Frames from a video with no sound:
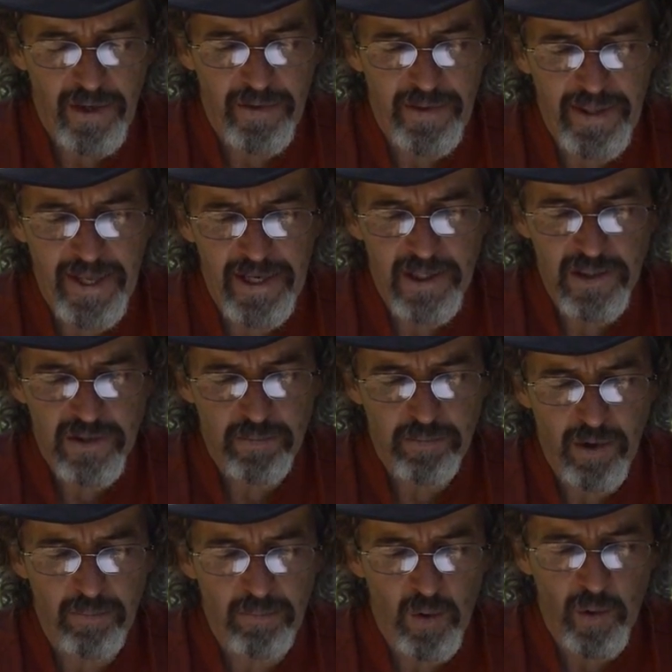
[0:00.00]
that is the
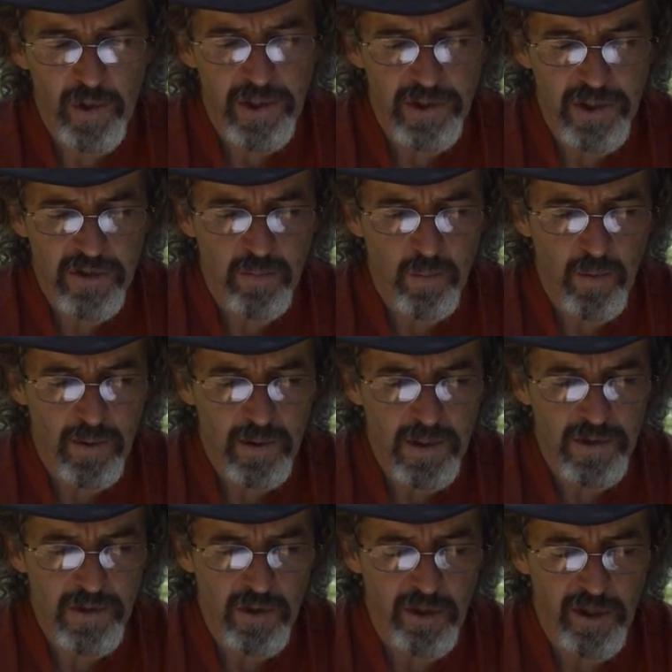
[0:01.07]
problem, or you're just
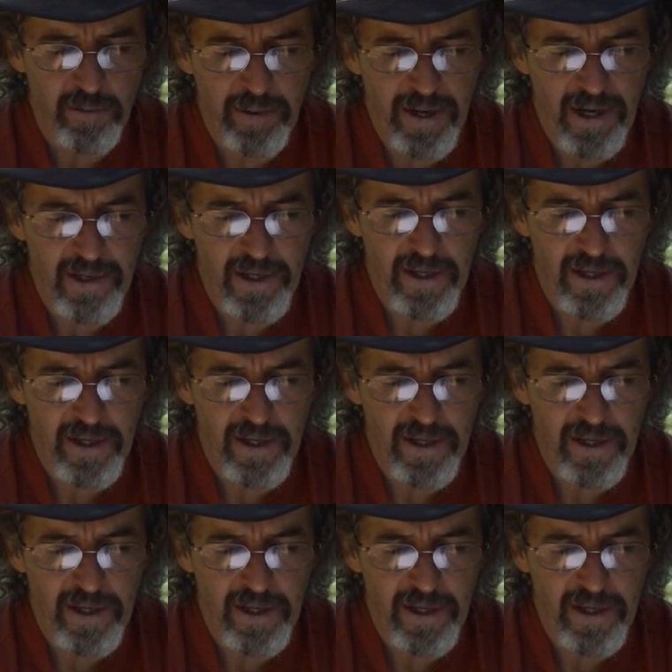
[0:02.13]
concerned about